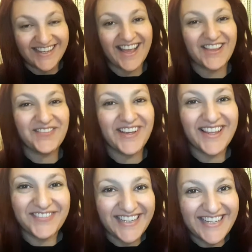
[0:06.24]
Hello my
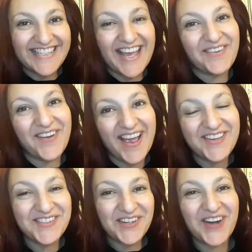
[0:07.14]
lovelies, how are
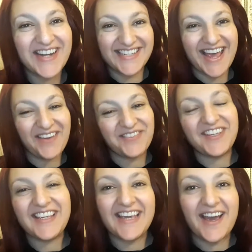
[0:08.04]
you? So great to have you
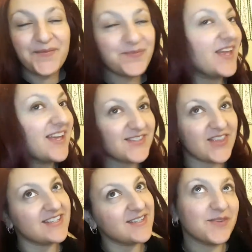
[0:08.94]
here. So
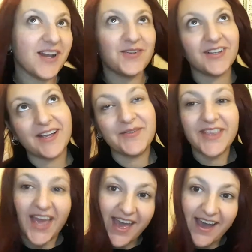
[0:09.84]
this is what I look like with
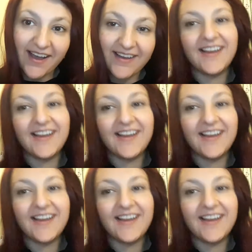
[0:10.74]
hair.